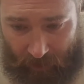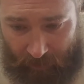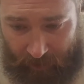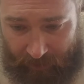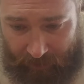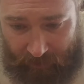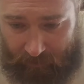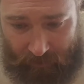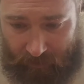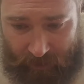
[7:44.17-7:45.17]
I mean,
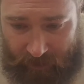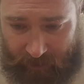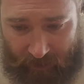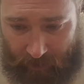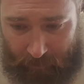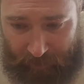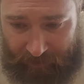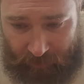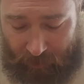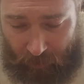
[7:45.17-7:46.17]
it's just a
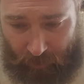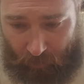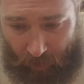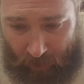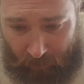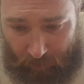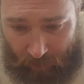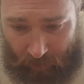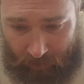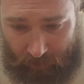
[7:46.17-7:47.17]
piece of turned round
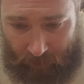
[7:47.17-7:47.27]
bar.